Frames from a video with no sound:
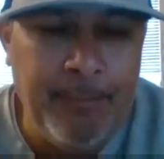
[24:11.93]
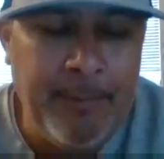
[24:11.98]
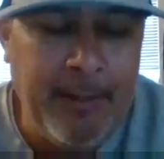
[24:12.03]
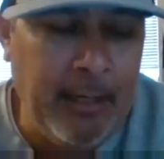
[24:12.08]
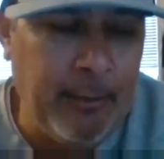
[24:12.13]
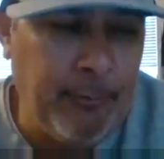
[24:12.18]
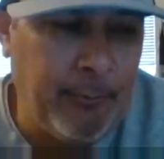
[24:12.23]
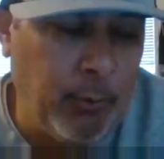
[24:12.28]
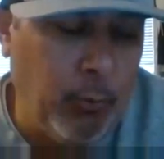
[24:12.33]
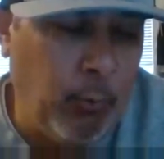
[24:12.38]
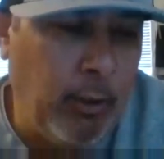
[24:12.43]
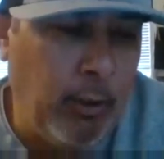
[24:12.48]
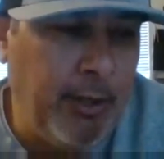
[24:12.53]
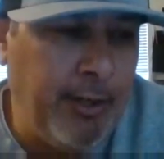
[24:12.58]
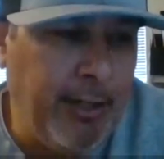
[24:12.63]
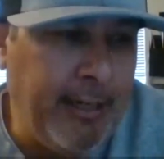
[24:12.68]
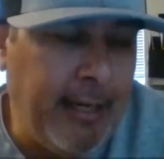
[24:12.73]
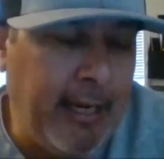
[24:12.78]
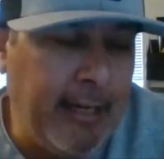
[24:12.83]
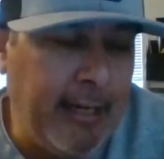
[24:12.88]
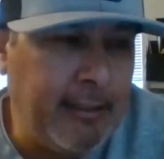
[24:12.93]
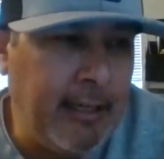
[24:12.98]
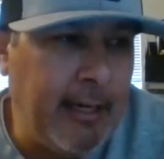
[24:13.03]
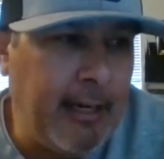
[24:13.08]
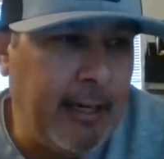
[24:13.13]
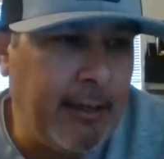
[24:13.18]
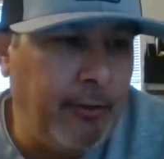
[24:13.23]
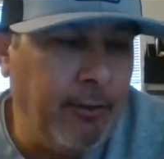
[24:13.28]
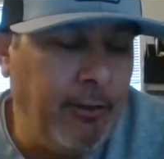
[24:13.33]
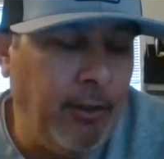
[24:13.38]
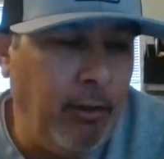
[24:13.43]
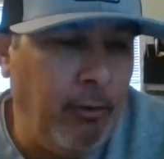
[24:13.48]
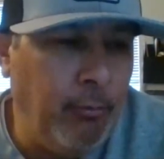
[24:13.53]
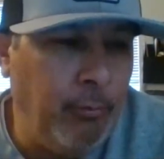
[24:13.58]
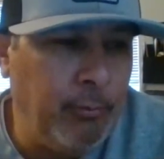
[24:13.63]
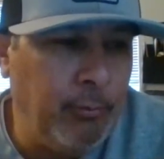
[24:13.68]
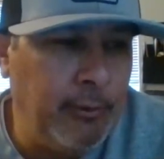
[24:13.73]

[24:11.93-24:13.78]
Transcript: And for Walnut, I don't know